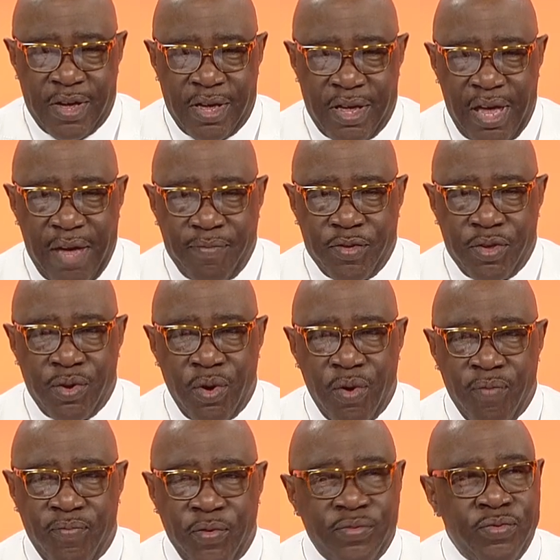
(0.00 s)
even though
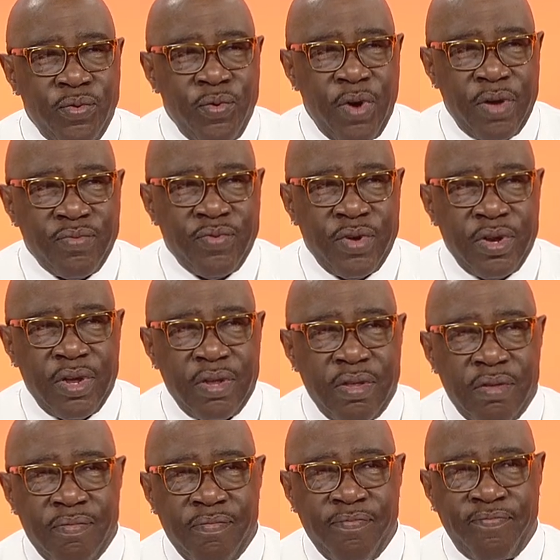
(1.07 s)
for
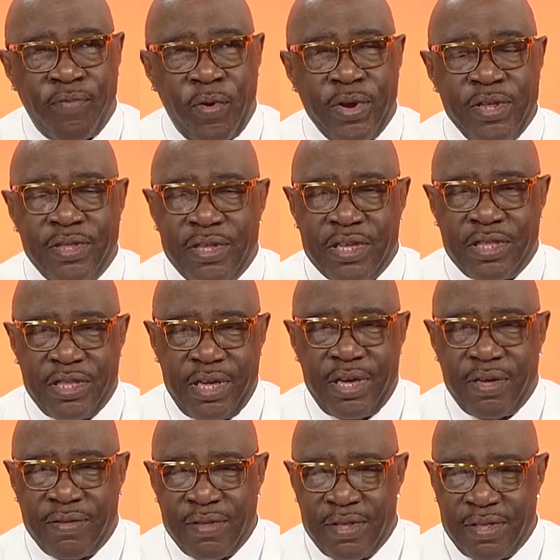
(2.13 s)
246
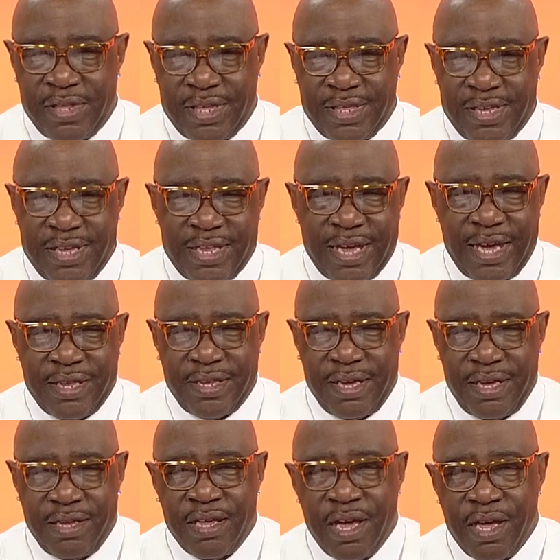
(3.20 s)
years in
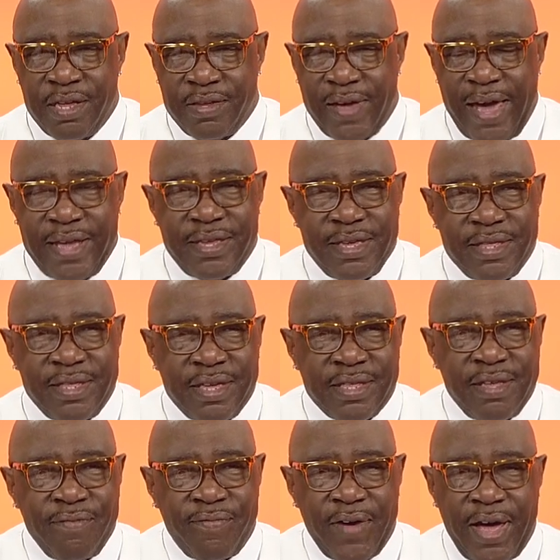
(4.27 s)
1619 to
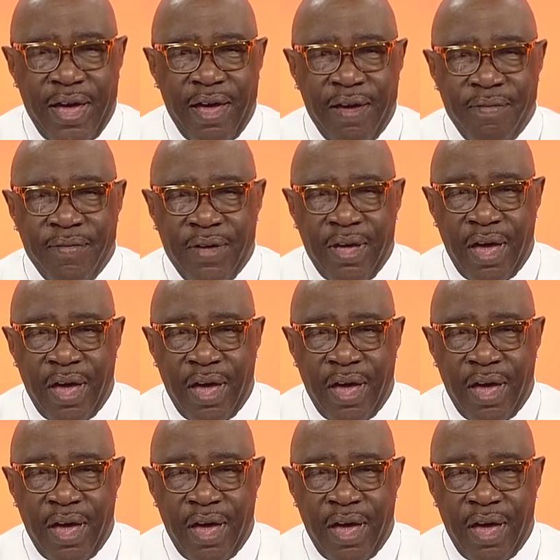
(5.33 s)
1865,